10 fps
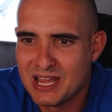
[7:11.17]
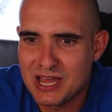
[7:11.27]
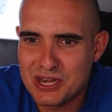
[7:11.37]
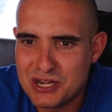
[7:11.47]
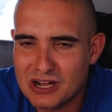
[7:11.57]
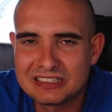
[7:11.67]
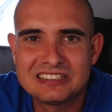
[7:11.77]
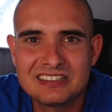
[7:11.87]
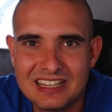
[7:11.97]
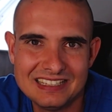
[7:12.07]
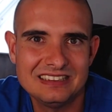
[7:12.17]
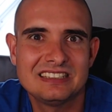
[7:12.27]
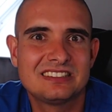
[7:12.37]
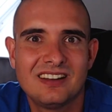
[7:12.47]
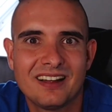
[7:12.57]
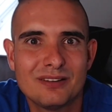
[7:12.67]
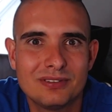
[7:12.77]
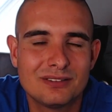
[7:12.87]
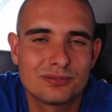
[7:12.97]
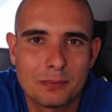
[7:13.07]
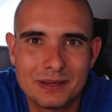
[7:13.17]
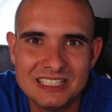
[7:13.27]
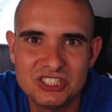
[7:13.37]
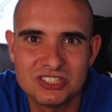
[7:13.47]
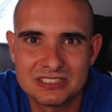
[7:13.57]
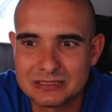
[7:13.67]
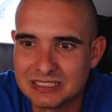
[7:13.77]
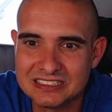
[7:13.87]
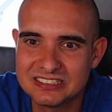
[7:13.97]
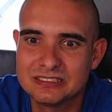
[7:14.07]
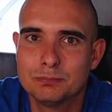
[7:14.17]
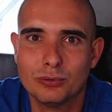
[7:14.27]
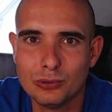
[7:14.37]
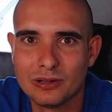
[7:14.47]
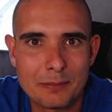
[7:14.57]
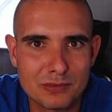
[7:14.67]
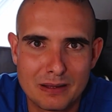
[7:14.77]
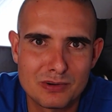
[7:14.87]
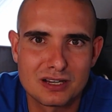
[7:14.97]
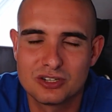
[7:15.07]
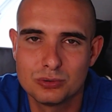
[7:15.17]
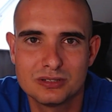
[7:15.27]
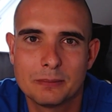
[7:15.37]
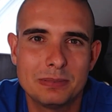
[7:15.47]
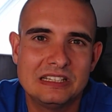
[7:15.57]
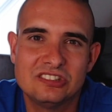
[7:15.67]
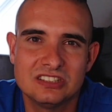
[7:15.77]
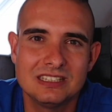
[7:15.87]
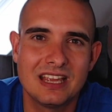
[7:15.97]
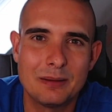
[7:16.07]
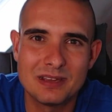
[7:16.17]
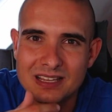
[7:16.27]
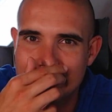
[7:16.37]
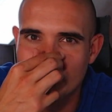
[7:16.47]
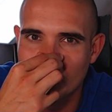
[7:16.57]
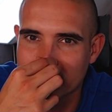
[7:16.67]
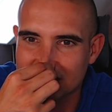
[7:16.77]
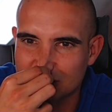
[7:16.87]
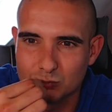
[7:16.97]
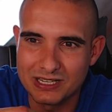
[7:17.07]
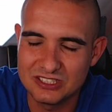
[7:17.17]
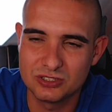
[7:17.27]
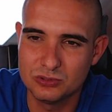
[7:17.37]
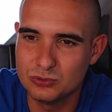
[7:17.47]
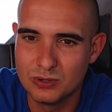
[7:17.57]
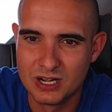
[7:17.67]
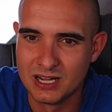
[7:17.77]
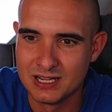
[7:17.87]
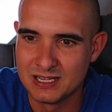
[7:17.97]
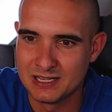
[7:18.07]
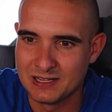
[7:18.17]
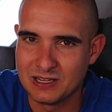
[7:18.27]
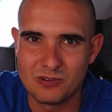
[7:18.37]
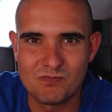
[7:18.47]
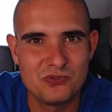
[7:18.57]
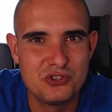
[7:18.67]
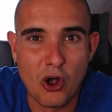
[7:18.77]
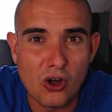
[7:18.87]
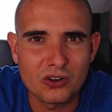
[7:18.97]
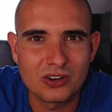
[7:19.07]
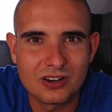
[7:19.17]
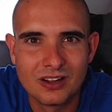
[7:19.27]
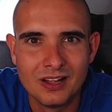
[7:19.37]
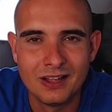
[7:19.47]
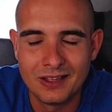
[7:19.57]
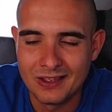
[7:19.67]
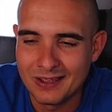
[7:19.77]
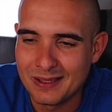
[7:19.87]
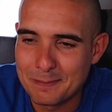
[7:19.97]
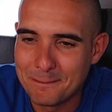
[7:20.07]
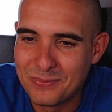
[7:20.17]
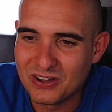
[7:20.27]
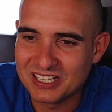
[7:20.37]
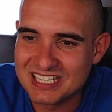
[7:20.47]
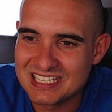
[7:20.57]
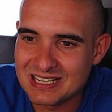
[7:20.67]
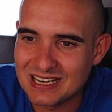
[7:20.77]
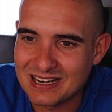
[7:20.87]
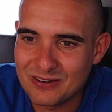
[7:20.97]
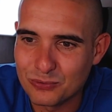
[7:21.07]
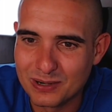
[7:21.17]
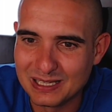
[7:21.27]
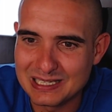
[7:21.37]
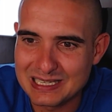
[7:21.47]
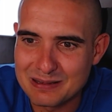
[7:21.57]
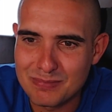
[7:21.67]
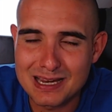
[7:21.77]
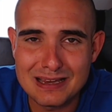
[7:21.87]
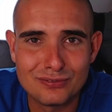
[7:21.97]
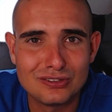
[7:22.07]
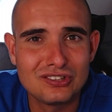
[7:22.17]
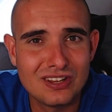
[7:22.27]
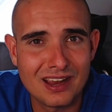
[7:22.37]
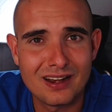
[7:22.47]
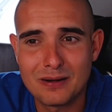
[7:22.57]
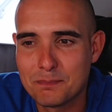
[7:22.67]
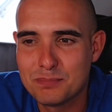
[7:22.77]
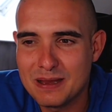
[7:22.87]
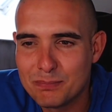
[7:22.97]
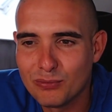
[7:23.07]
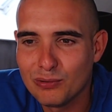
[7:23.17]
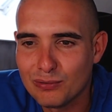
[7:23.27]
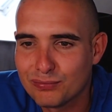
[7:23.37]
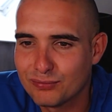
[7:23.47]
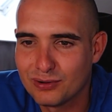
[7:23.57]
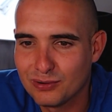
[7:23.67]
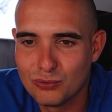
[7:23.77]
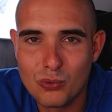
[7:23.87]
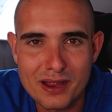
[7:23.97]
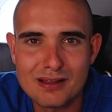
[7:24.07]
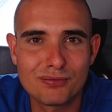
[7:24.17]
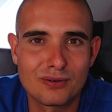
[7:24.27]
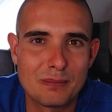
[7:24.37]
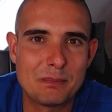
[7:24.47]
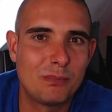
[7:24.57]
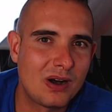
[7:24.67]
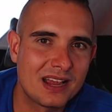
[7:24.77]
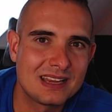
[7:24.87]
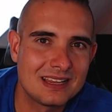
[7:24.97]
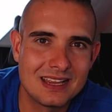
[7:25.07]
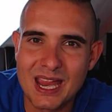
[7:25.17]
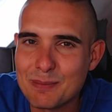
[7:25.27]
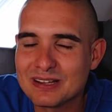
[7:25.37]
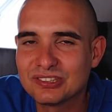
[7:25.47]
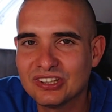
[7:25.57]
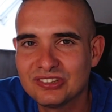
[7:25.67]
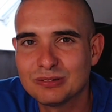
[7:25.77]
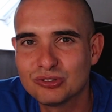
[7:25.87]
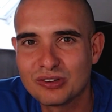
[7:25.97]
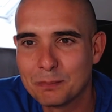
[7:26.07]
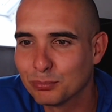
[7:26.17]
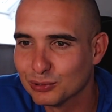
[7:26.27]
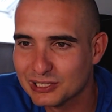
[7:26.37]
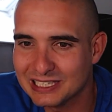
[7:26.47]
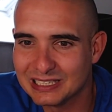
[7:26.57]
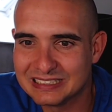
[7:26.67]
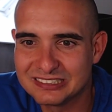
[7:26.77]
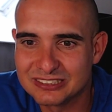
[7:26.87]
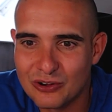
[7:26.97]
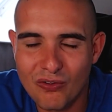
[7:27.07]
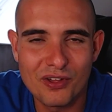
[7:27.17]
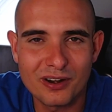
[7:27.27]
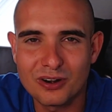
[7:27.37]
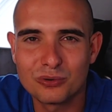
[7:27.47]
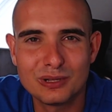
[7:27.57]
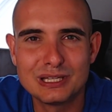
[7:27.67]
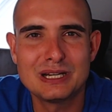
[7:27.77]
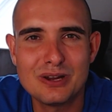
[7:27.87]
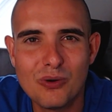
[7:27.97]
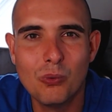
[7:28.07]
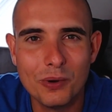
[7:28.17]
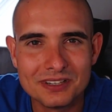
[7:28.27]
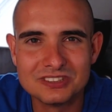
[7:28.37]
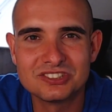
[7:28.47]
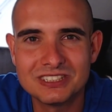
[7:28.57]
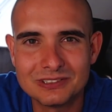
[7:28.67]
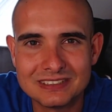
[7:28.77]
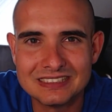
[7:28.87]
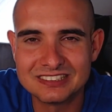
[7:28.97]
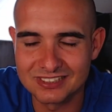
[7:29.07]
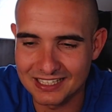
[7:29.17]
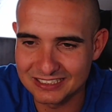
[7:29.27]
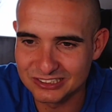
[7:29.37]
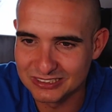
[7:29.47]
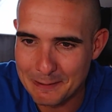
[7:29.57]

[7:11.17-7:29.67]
not state this kind of information? This is bull. I'm not doing the PC gaming anymore. It's way too dark. But really, it might even scare people away from buying gaming systems completely. So there are really no winners here in this case.